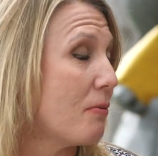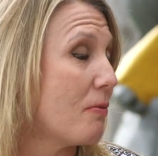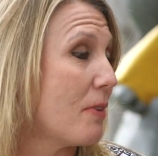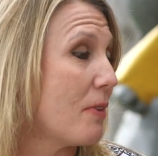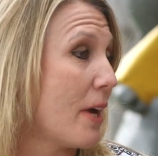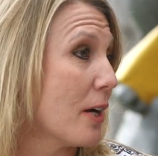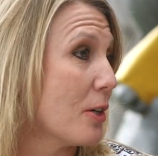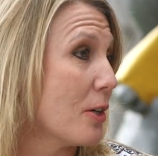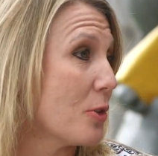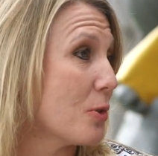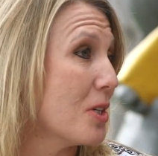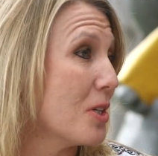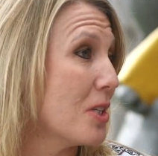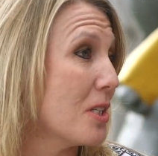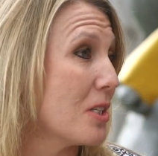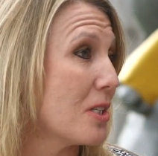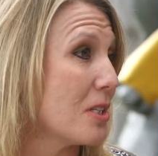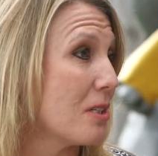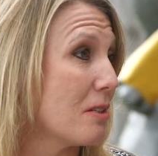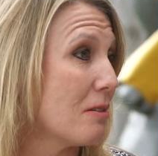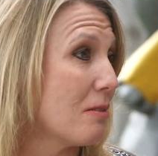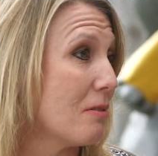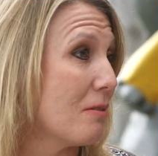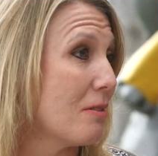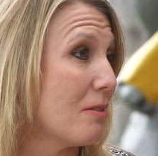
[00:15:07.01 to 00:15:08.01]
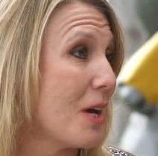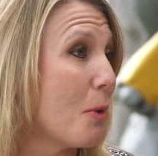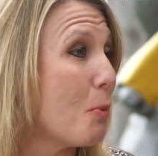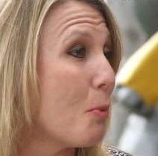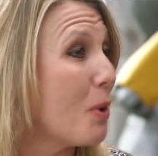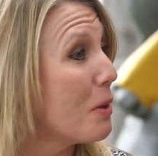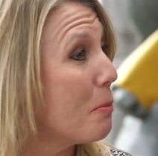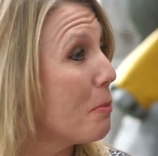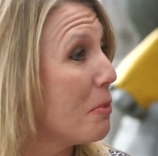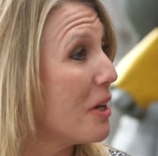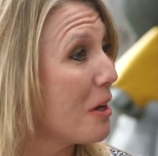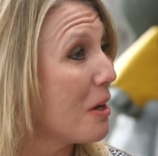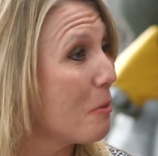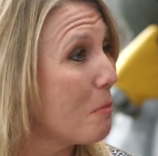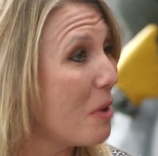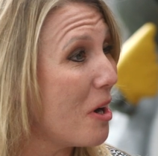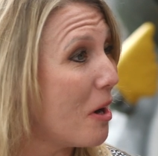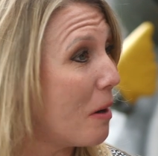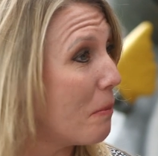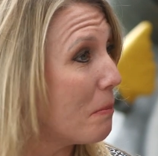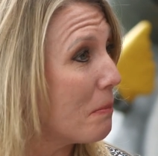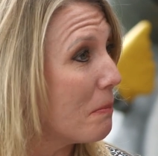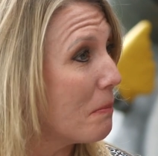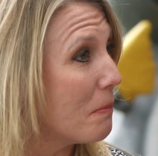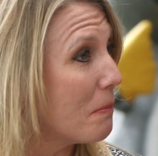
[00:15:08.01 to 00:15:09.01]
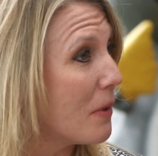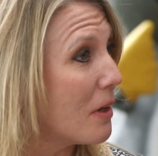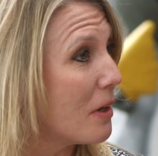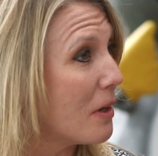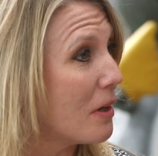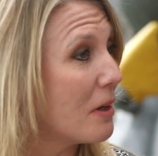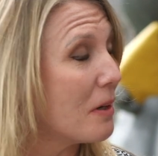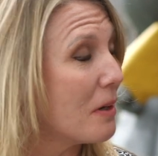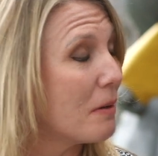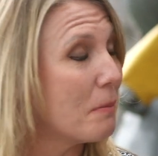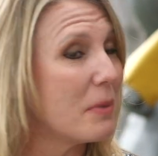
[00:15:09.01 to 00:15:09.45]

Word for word: factories that want to pick them up mm -hmm.